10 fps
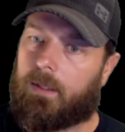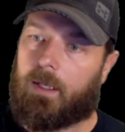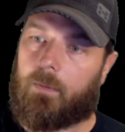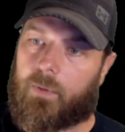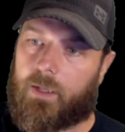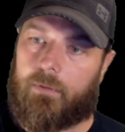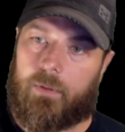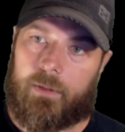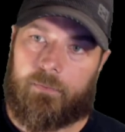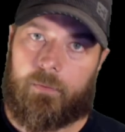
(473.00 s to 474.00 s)
And whenever you
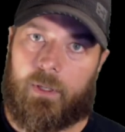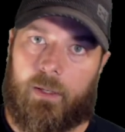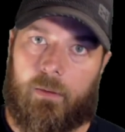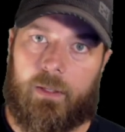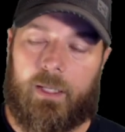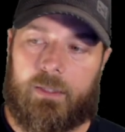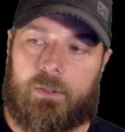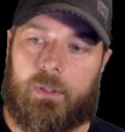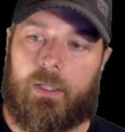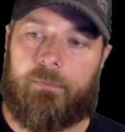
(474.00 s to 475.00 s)
get the 4-hour
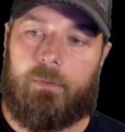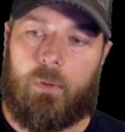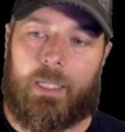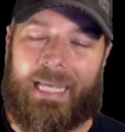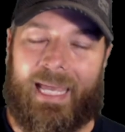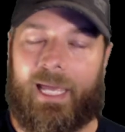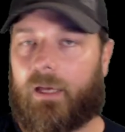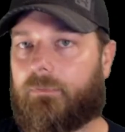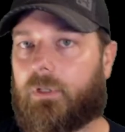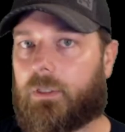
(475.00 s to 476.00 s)
Yantra, if you already
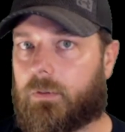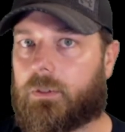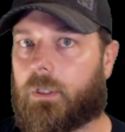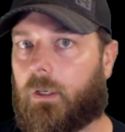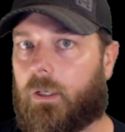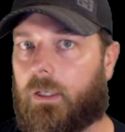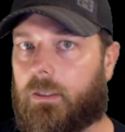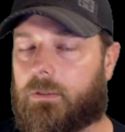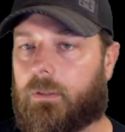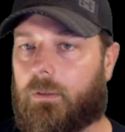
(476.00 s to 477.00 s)
have all those cards,